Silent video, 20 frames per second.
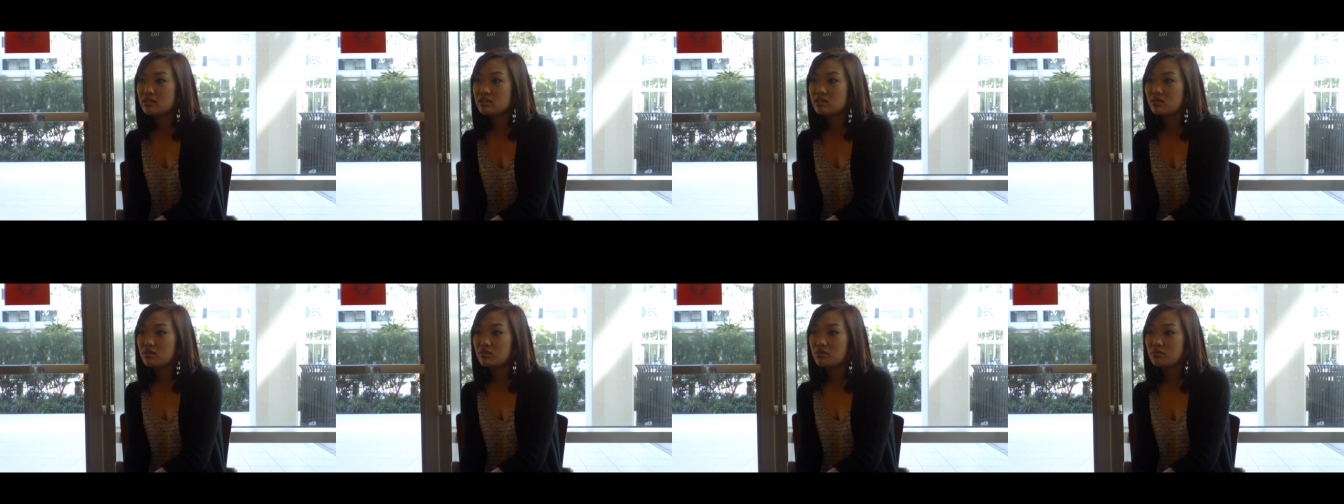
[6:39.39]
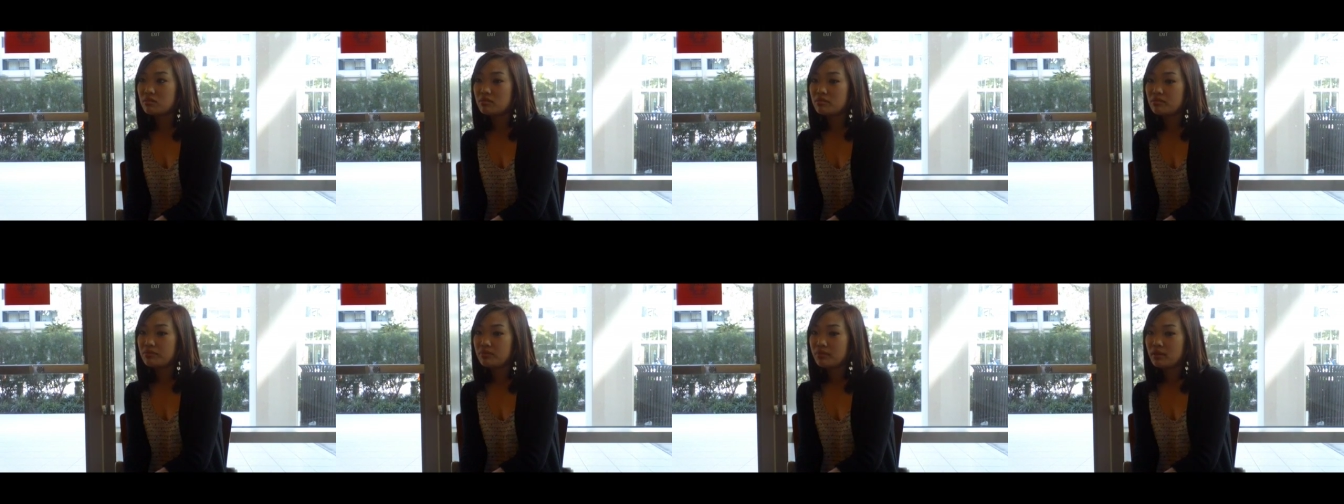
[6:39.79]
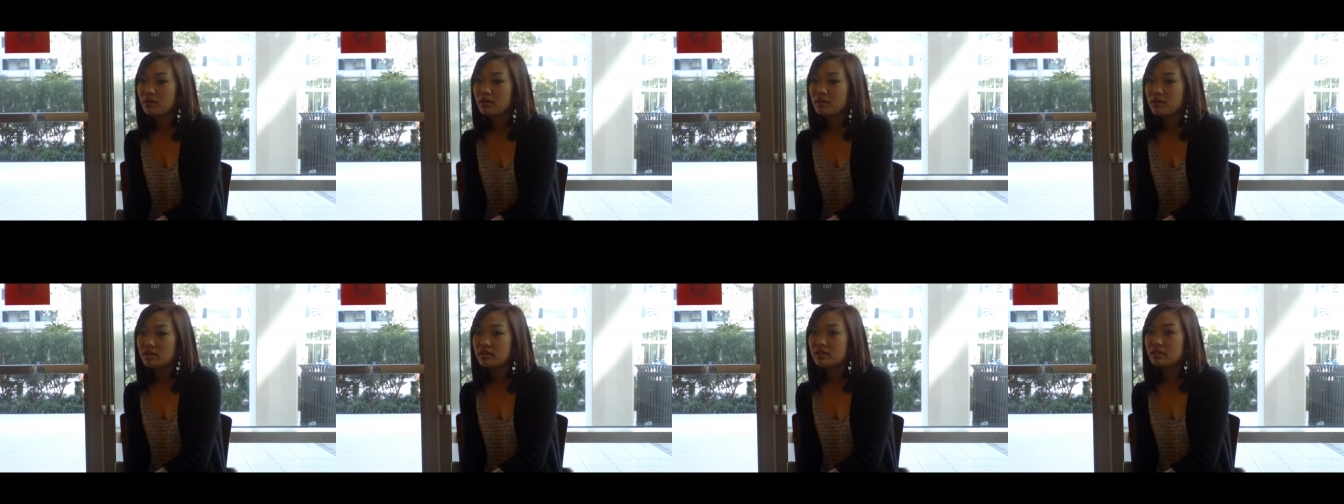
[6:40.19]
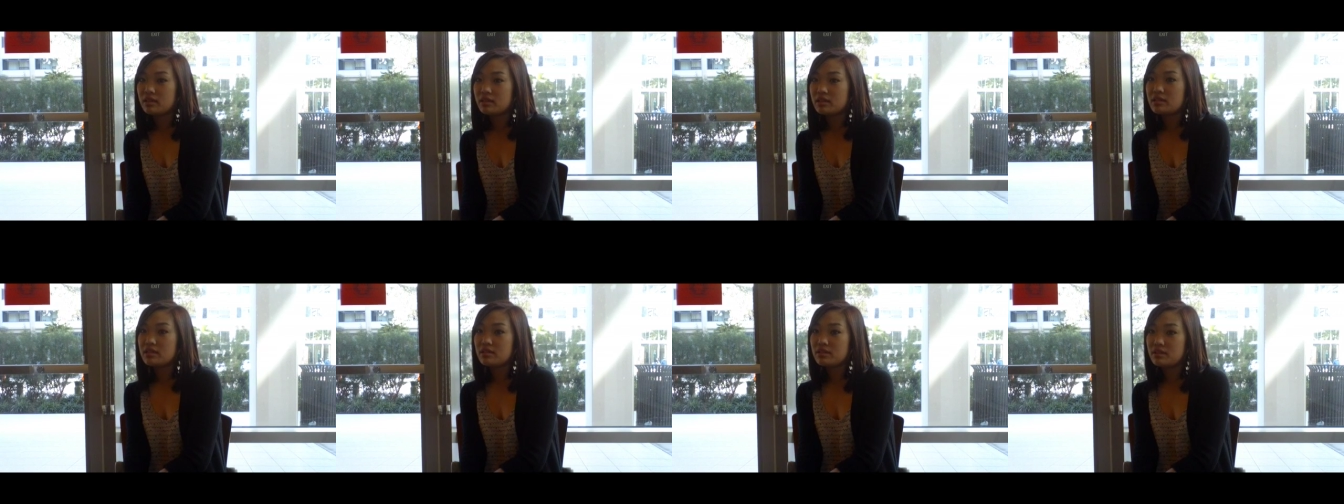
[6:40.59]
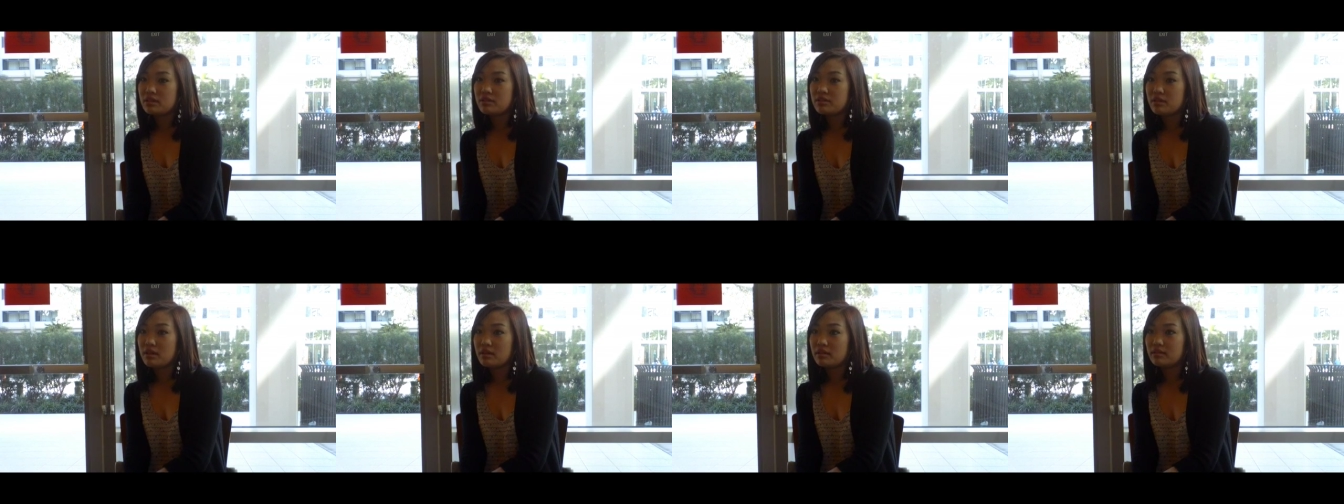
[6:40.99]
So
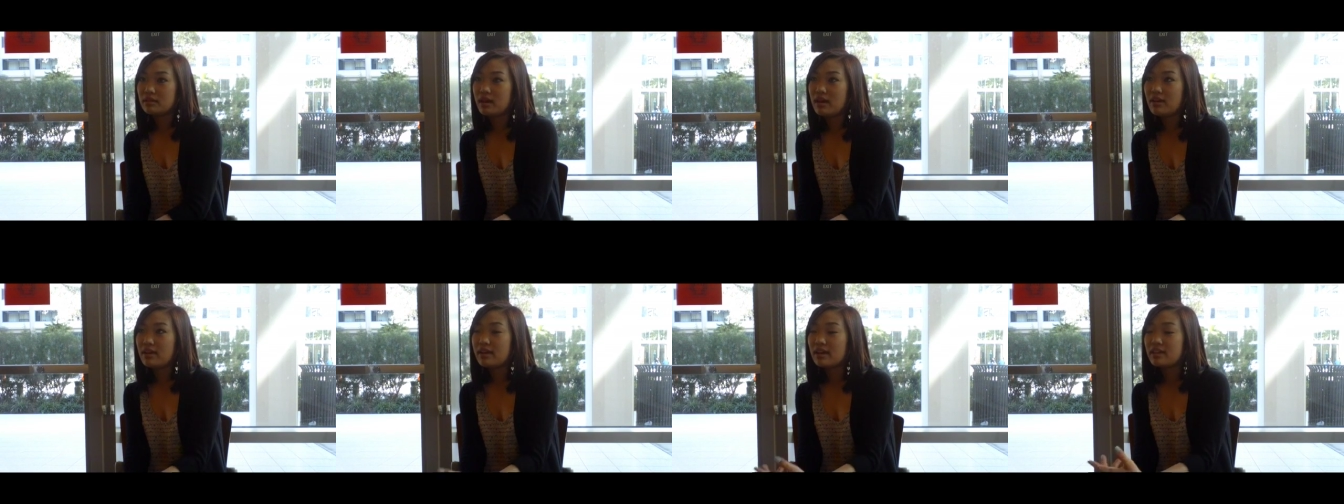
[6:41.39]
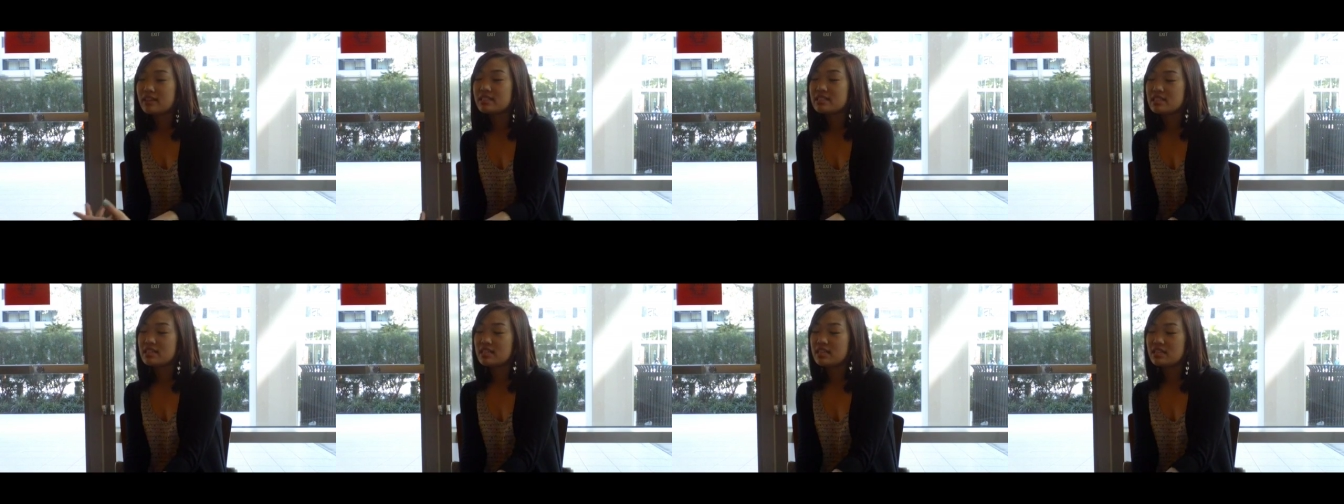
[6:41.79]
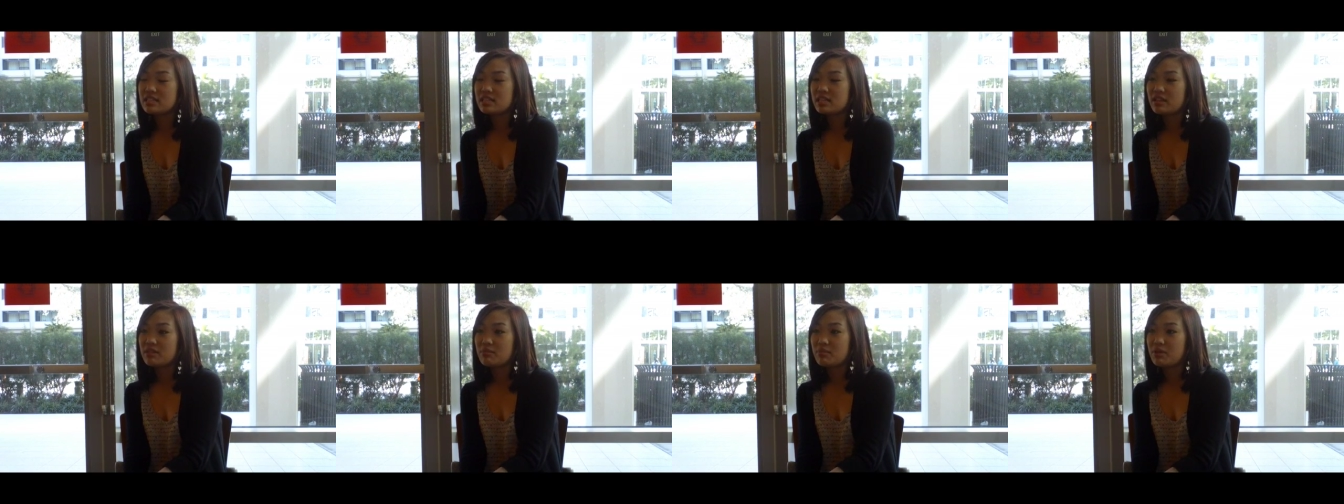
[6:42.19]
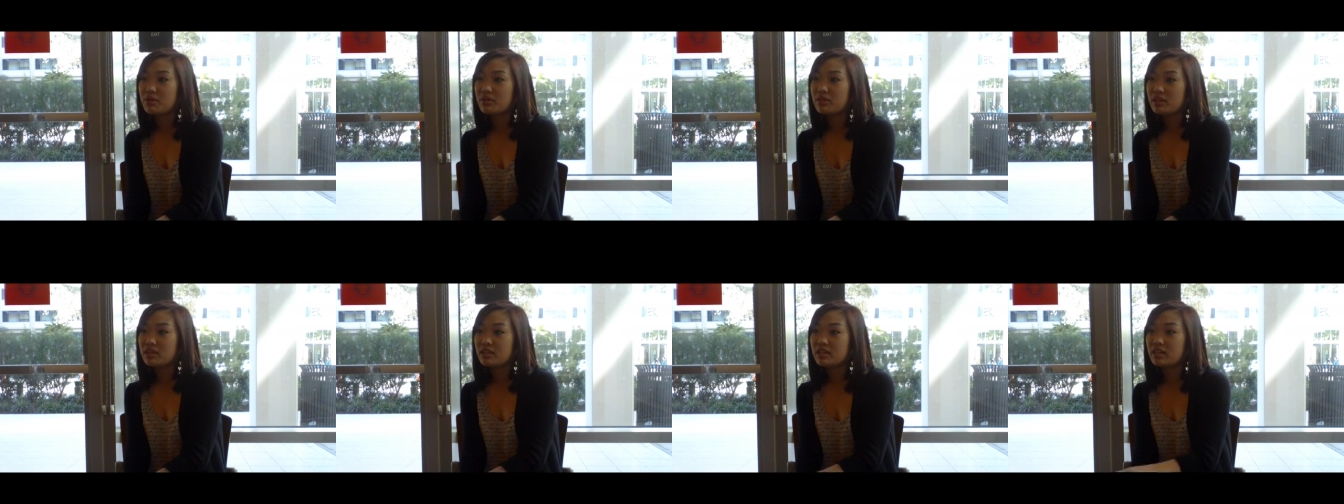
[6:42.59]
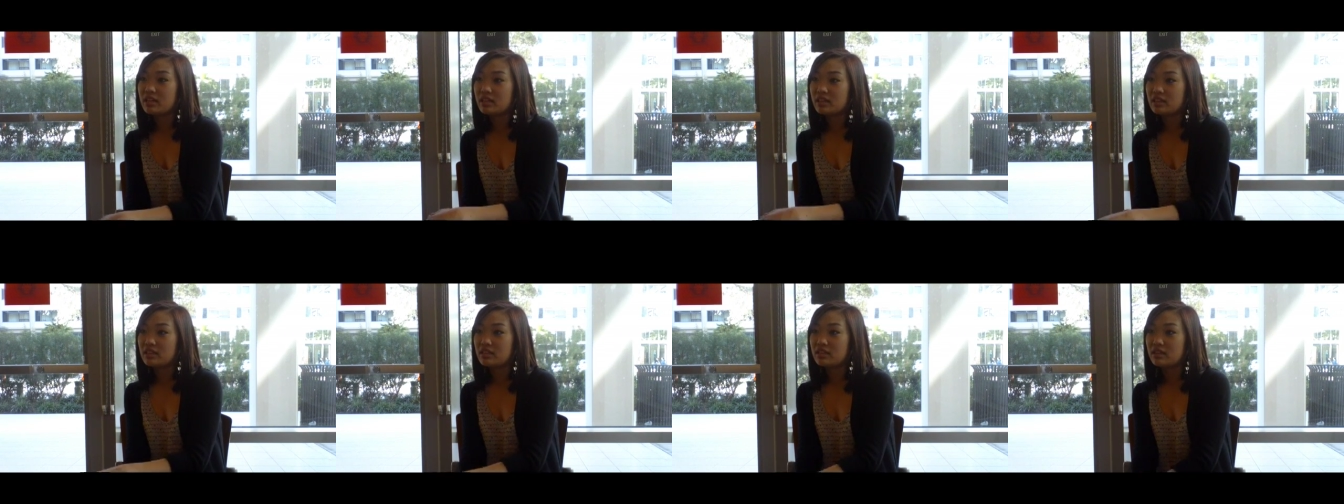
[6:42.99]
I can see that he's kind of bitter that he didn't
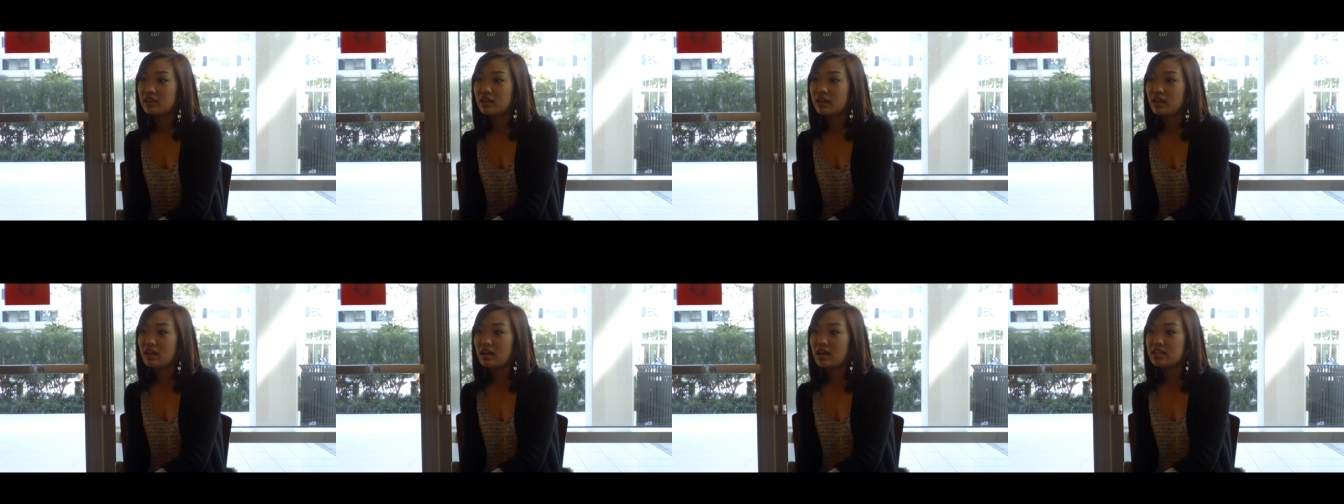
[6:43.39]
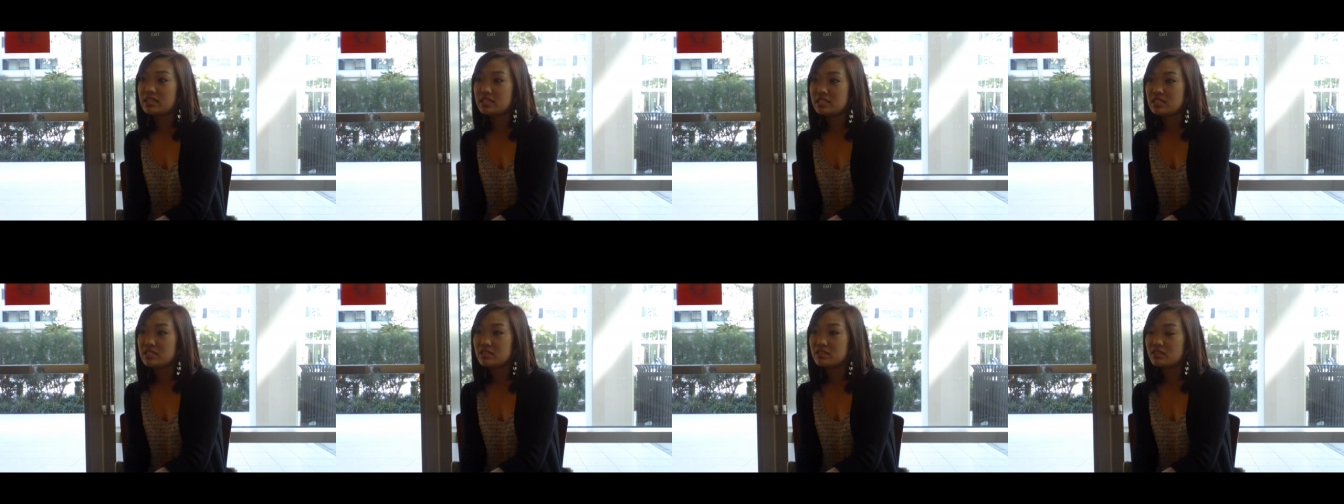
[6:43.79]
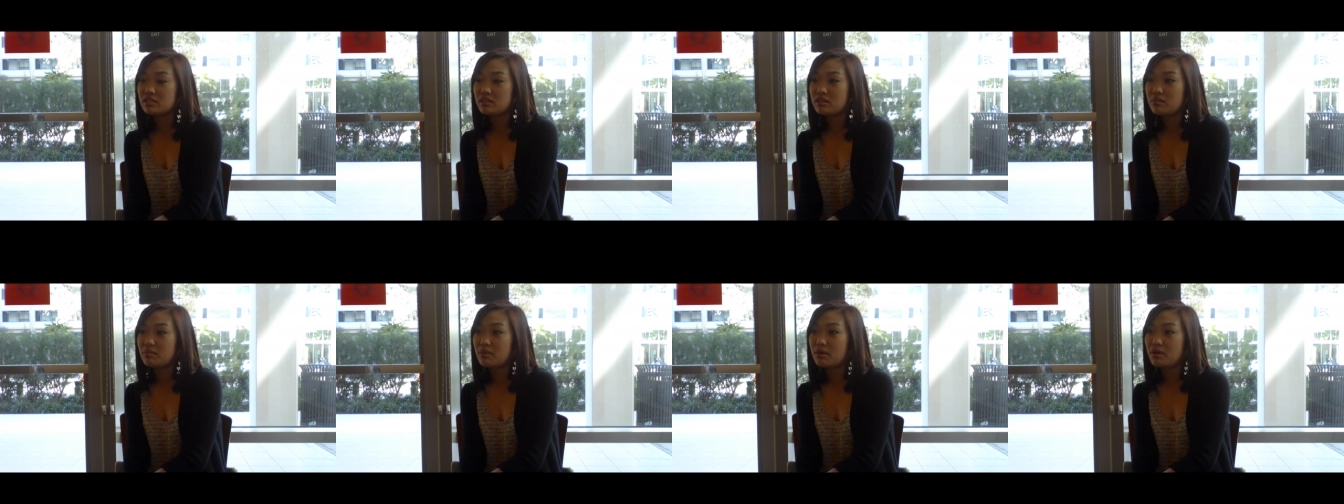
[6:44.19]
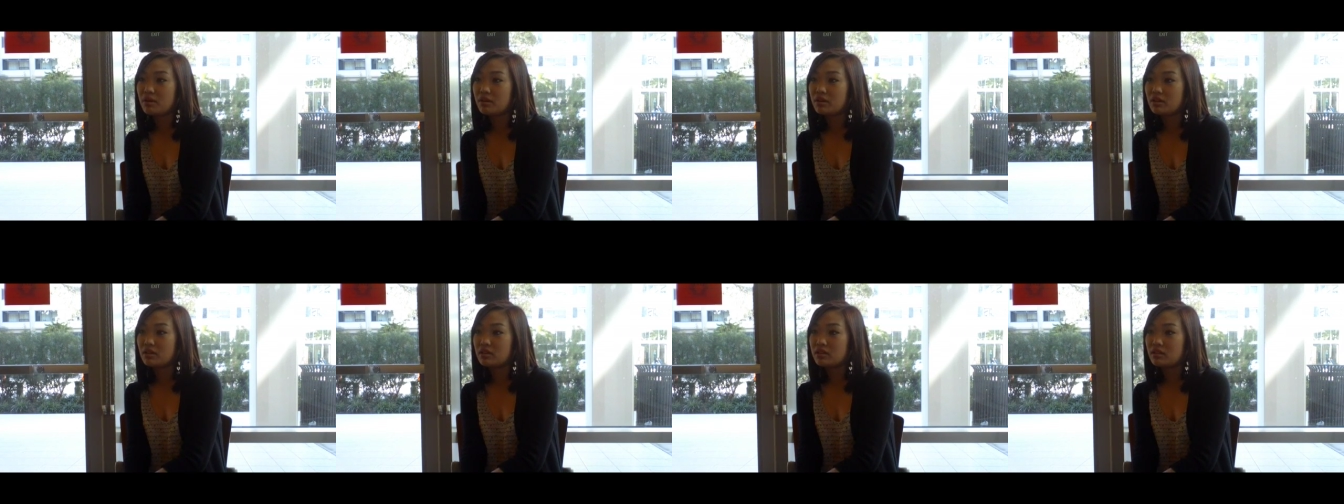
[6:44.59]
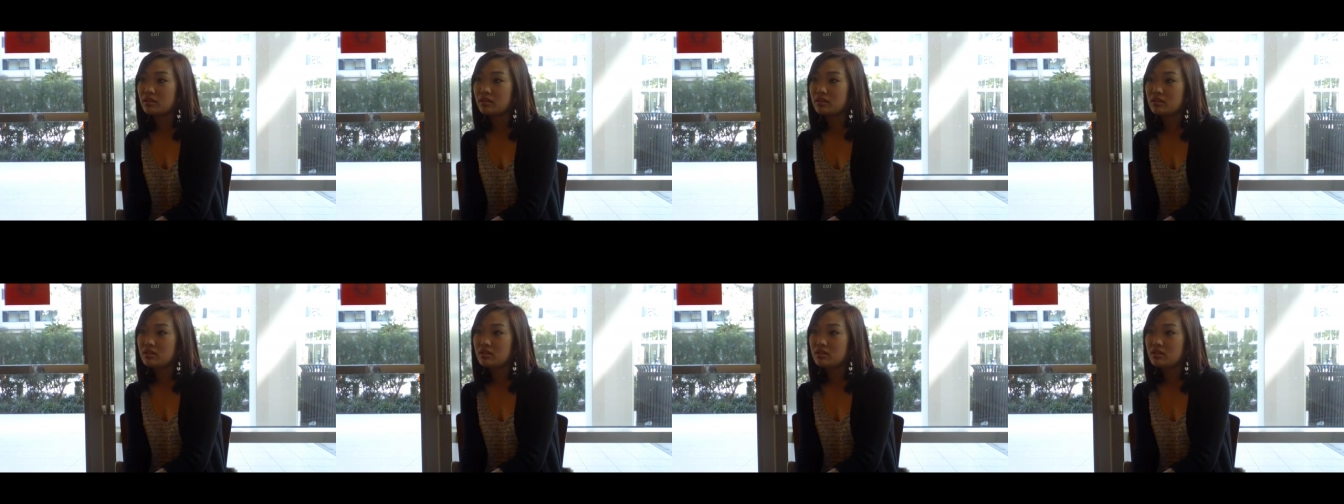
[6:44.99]
get the ideal American,